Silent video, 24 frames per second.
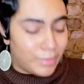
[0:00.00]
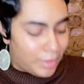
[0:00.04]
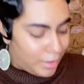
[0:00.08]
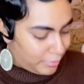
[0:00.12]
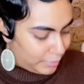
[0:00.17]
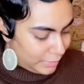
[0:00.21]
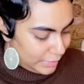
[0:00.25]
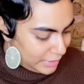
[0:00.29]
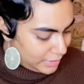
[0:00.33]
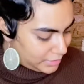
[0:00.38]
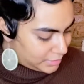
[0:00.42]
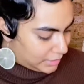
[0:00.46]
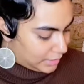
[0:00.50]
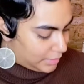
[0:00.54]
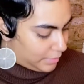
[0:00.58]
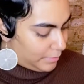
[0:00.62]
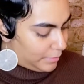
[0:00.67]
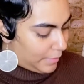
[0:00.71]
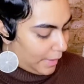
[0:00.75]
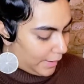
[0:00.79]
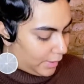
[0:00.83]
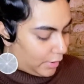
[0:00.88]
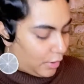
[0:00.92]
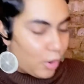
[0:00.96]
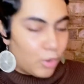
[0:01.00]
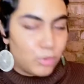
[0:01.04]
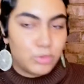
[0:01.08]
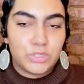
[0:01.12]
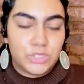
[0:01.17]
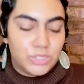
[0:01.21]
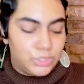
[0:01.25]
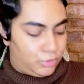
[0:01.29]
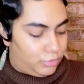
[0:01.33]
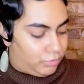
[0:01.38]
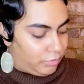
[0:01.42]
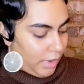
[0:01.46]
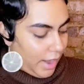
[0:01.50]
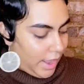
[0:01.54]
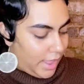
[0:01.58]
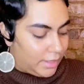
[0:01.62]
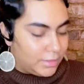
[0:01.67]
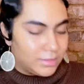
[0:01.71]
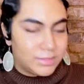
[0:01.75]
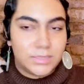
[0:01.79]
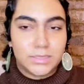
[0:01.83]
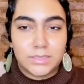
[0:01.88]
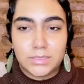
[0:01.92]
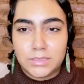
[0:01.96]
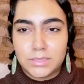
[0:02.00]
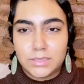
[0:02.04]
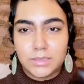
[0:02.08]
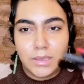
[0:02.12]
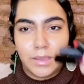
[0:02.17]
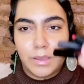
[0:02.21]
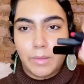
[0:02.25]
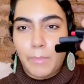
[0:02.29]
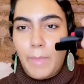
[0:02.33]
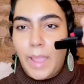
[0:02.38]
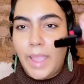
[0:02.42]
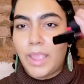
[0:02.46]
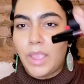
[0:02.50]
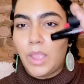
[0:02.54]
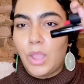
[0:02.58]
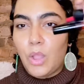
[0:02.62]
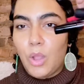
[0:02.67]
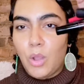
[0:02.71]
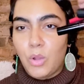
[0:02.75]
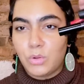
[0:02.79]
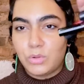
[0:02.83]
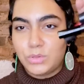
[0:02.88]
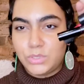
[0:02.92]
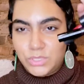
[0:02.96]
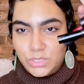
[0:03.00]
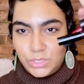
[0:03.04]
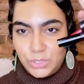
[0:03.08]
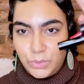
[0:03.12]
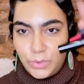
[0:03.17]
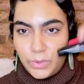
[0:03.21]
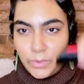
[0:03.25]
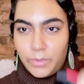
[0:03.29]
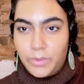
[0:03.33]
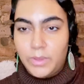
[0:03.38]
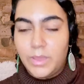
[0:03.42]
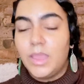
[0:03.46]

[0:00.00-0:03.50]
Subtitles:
These my go-to reds. My go-to.